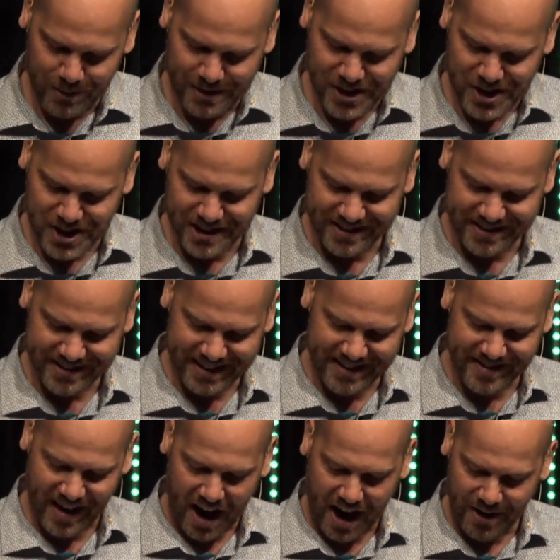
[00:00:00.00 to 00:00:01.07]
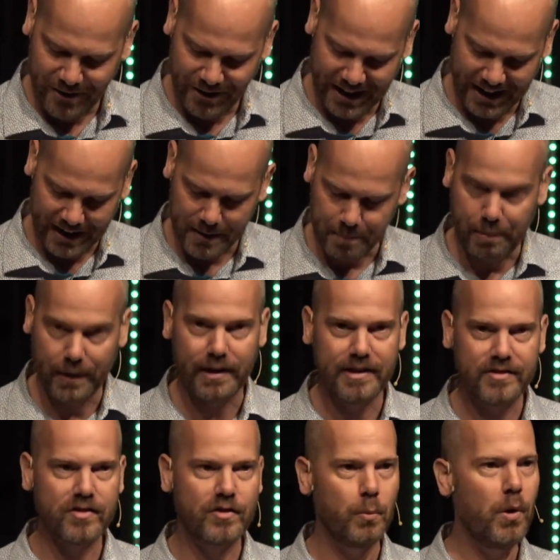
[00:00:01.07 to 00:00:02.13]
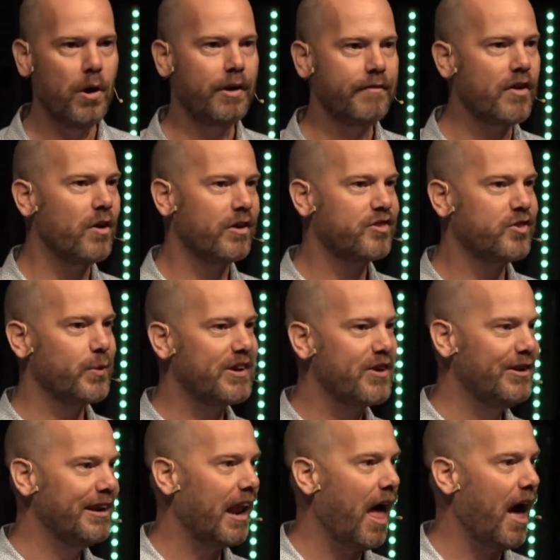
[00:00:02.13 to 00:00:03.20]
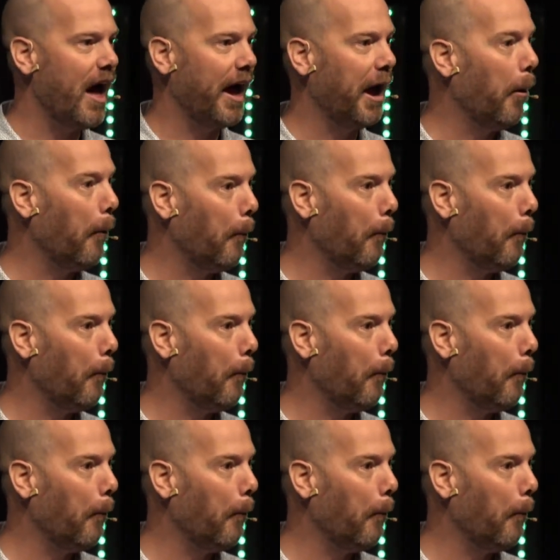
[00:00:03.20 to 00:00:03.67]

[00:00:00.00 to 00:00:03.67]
which is irony. But it's the word of God, so he couldn't lie.